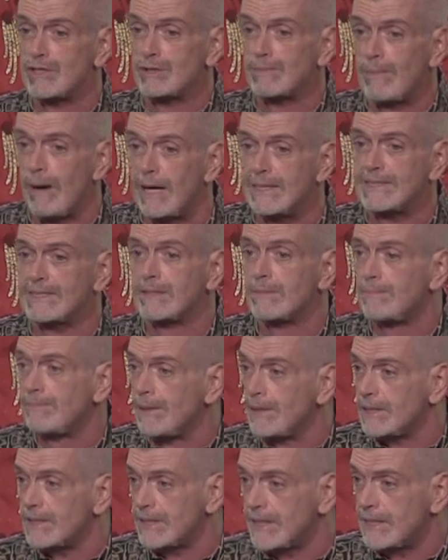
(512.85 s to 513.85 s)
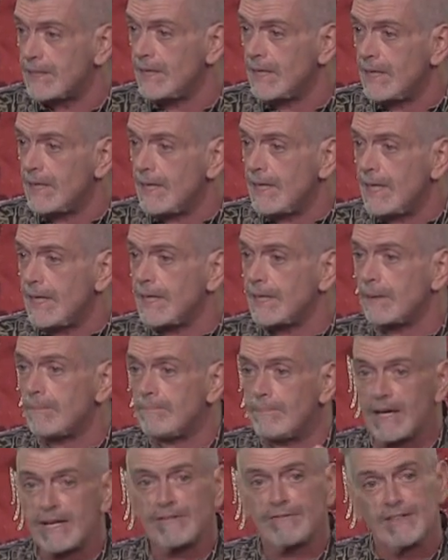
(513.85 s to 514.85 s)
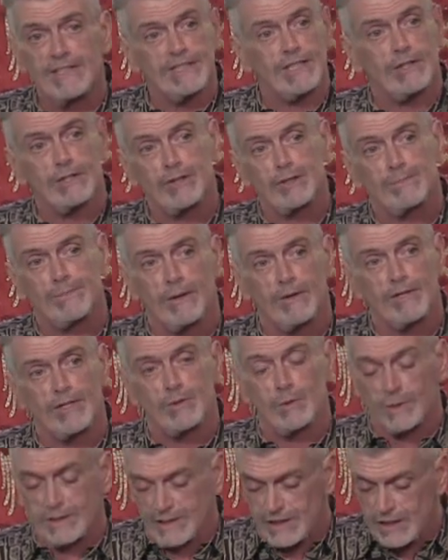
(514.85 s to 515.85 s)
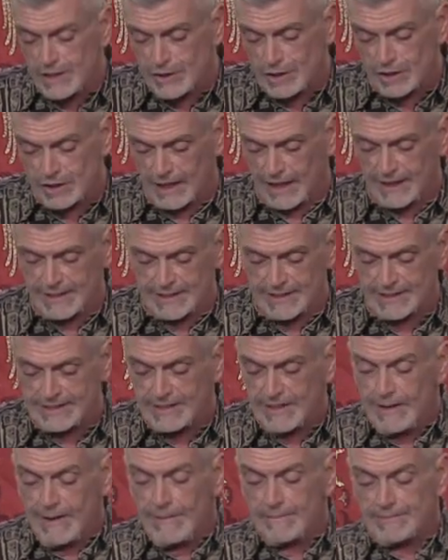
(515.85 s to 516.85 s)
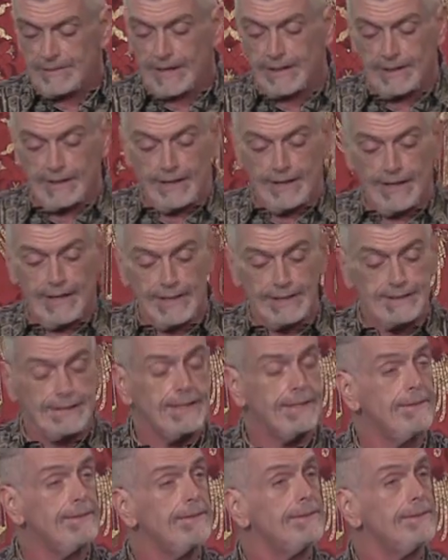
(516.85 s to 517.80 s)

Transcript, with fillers: responsibility in a metaphysical spiritual teaching like this, that, it, that